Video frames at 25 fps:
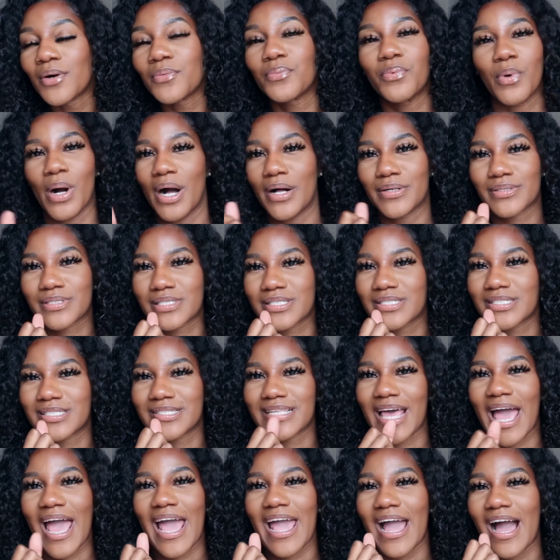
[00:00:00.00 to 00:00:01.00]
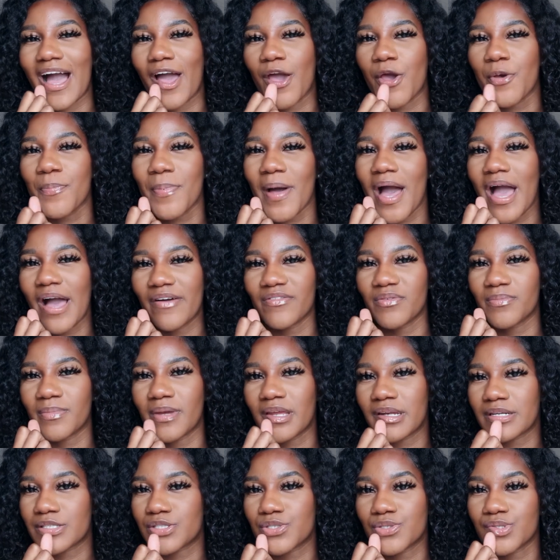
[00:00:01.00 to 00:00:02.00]
what else to say. I hope I haven't
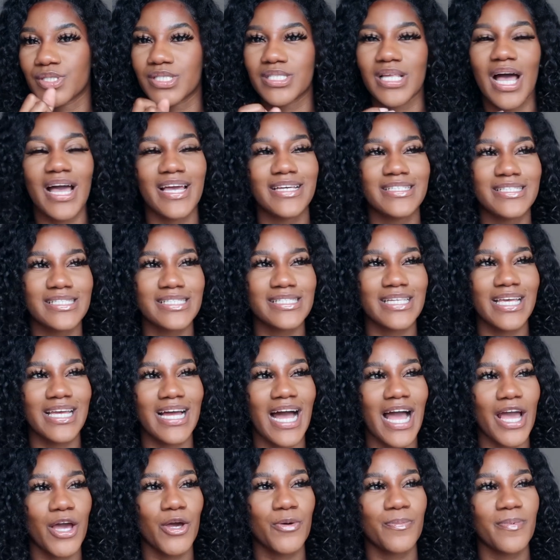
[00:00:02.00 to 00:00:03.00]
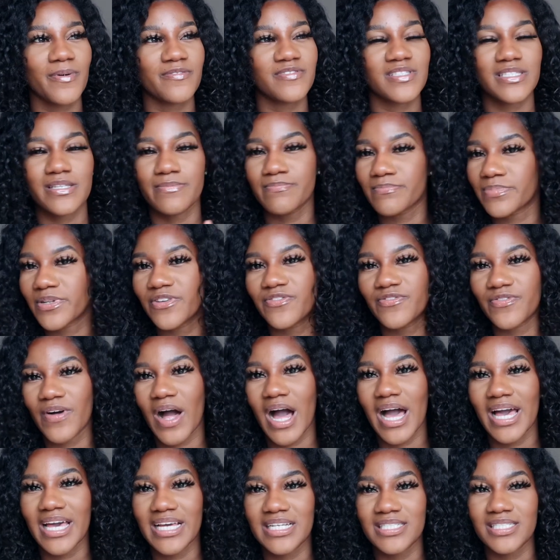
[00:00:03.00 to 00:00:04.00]
made it too sciencey. I hope I've
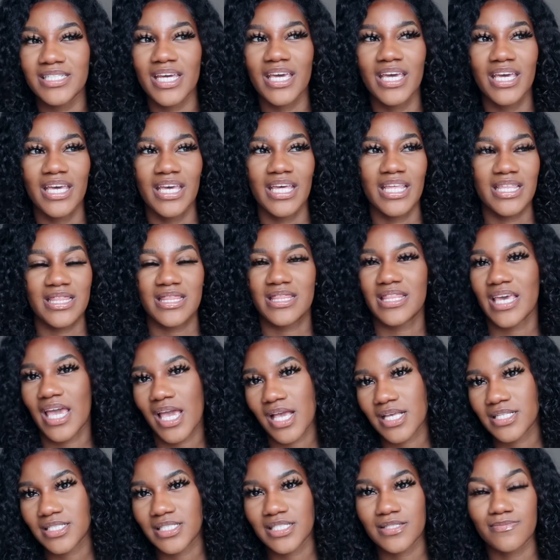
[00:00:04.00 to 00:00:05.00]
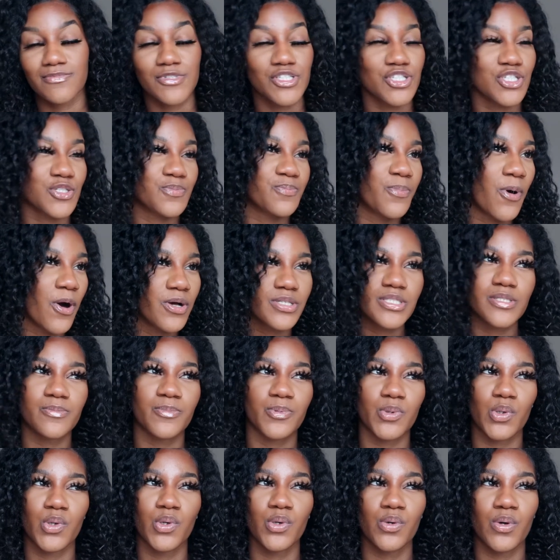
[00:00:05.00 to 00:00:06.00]
simplified things as much as
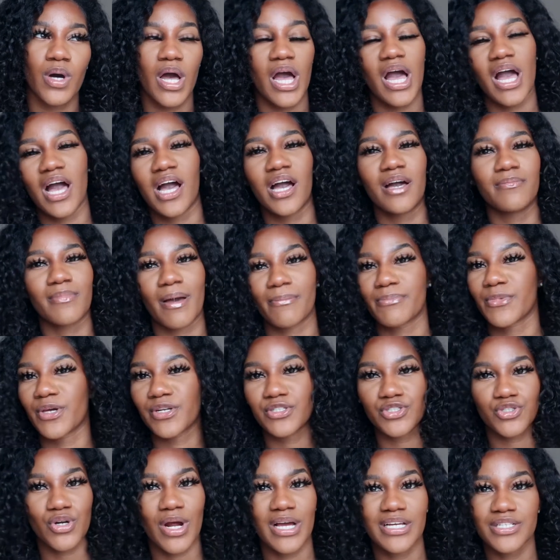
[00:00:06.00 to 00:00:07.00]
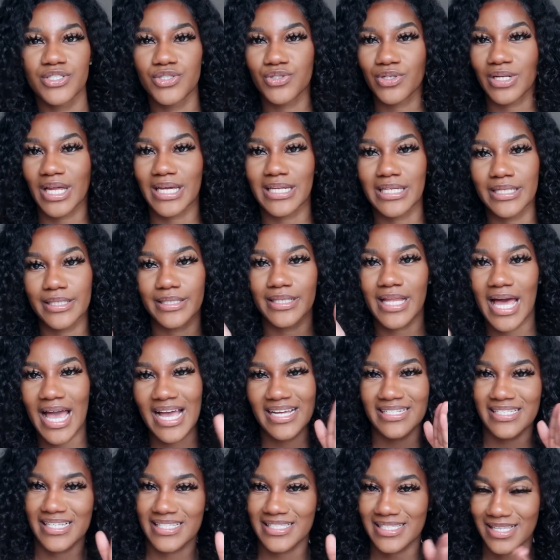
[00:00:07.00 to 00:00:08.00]
possible. I'm gonna try and do like little
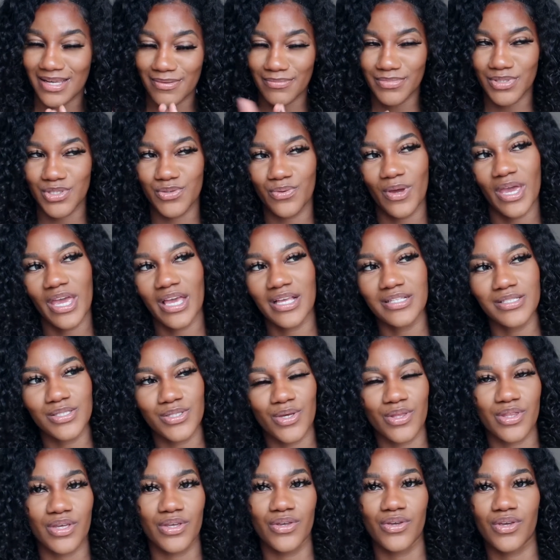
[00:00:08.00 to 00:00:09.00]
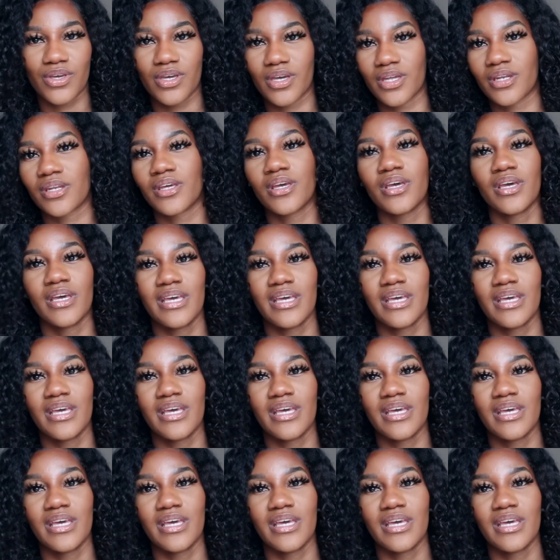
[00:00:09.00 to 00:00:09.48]
edits in between so that you can